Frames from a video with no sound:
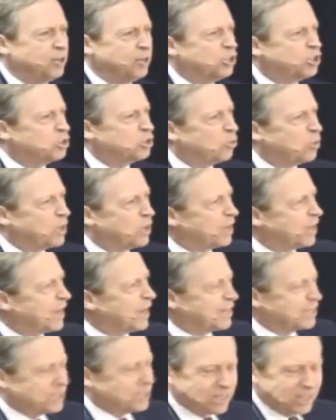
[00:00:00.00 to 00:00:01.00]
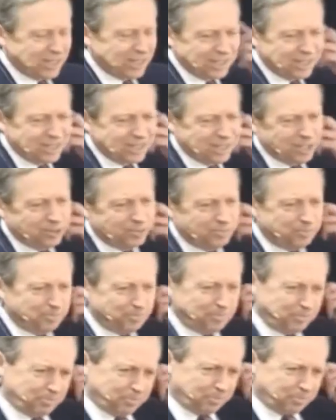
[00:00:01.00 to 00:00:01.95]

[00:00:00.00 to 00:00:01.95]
Now, just one last idea.